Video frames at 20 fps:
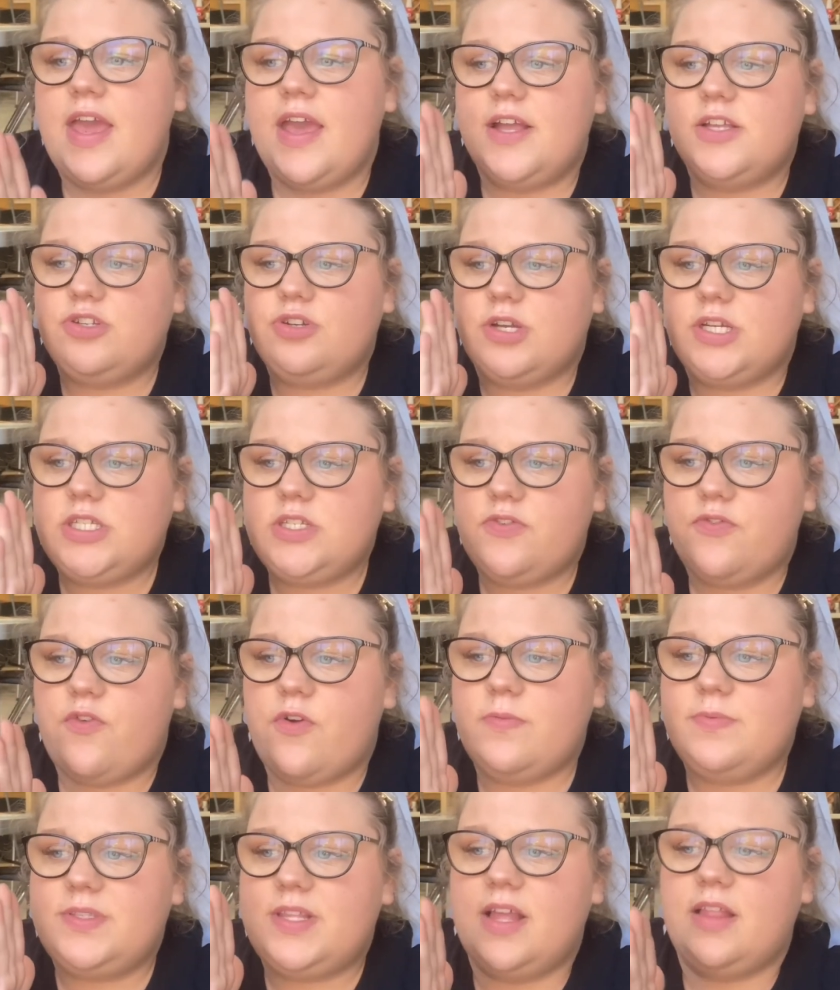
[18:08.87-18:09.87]
It
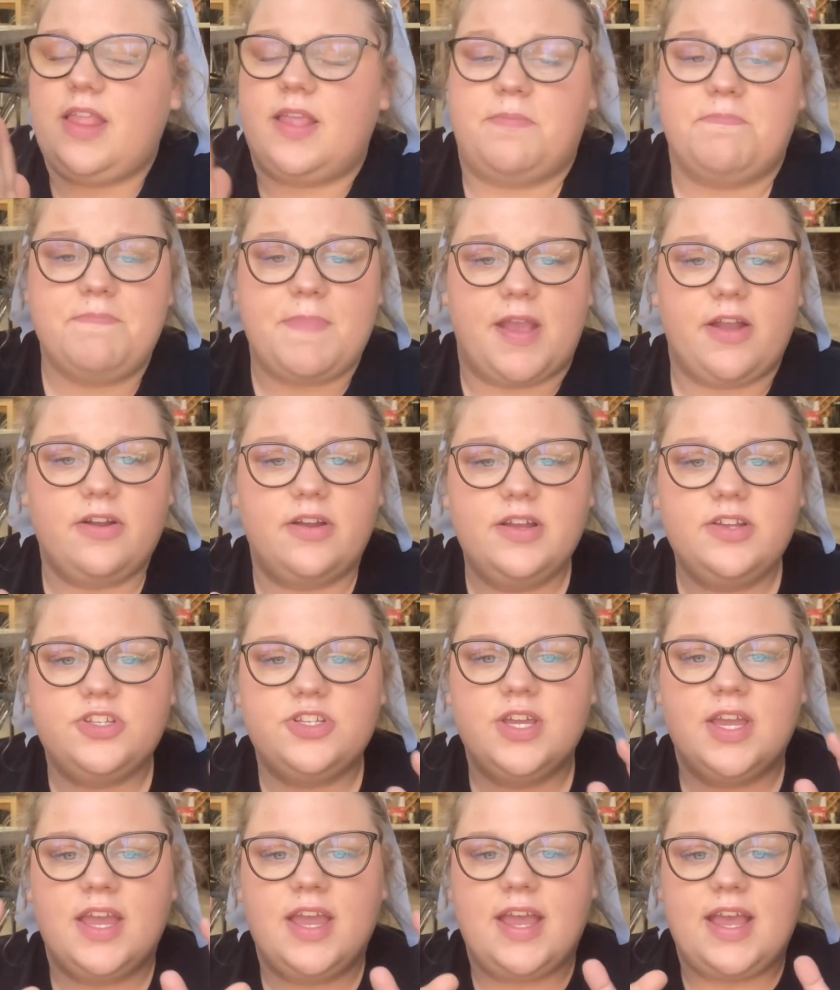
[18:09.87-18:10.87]
transforms that, like, marriage